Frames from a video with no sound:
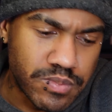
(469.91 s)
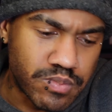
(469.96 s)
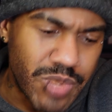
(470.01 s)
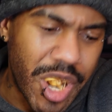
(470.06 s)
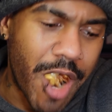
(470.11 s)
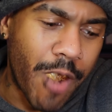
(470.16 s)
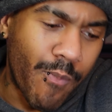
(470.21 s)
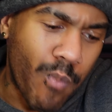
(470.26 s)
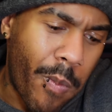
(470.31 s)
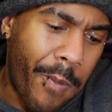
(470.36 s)

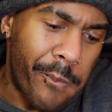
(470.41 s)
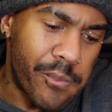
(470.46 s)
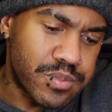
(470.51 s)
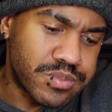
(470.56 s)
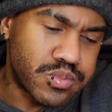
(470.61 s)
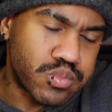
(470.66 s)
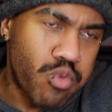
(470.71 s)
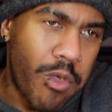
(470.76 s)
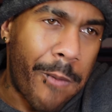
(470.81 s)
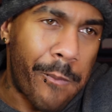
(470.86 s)
Now,
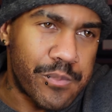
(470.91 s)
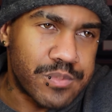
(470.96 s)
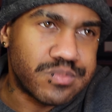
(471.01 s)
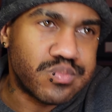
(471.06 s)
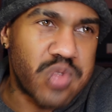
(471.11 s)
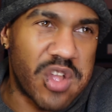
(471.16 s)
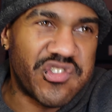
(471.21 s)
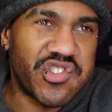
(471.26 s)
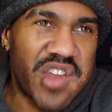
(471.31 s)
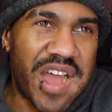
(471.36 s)

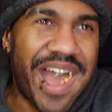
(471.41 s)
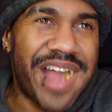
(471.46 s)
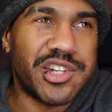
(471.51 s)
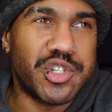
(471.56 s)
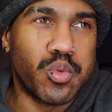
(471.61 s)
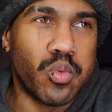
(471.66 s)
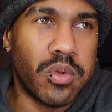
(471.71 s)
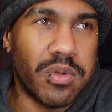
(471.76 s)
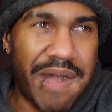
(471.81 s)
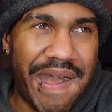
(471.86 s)
it's an
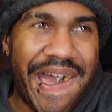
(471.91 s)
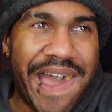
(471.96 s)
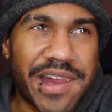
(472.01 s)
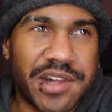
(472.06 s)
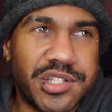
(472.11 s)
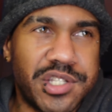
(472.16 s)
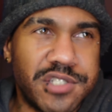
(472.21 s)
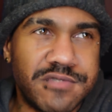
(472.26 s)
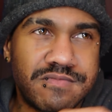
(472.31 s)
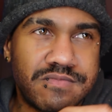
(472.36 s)
actual
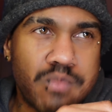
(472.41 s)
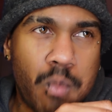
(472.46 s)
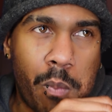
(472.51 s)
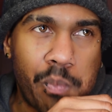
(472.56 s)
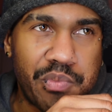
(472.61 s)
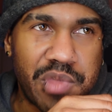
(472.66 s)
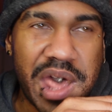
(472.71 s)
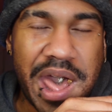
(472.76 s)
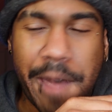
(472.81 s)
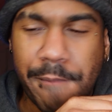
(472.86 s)
act
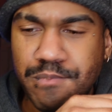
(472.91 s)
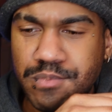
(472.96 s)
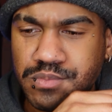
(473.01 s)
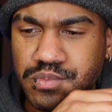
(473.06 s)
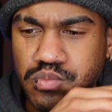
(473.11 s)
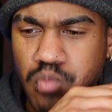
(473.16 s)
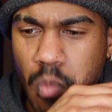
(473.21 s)
that